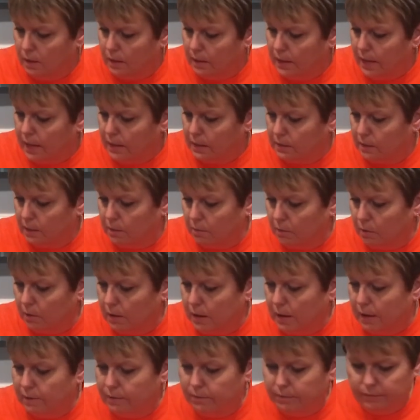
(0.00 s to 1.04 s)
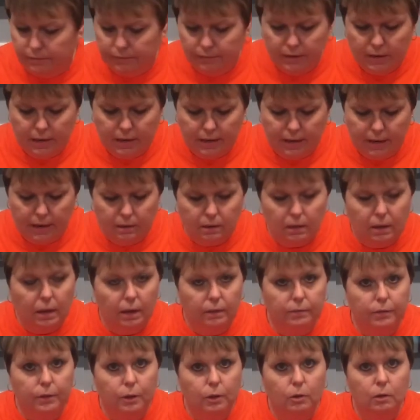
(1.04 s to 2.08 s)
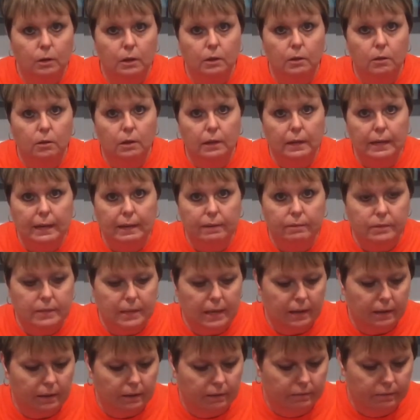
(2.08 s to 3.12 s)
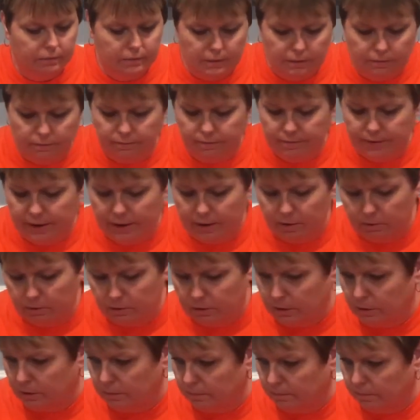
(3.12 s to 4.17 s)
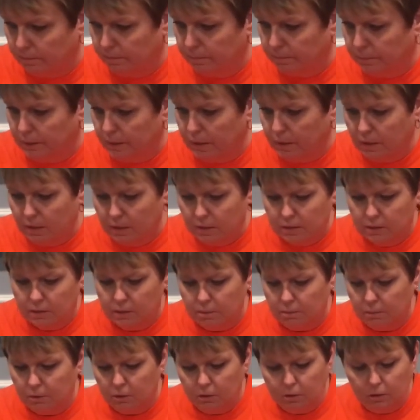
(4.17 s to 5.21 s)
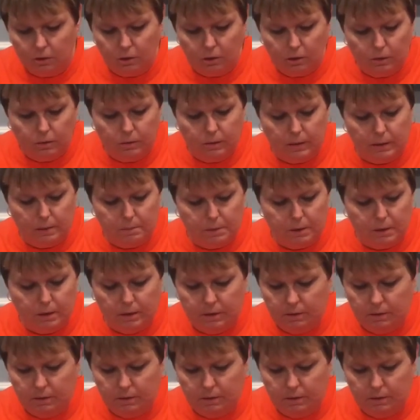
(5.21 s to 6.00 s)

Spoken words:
Next, I've cut out a few little leaves out of some felt, so I'm going to glue them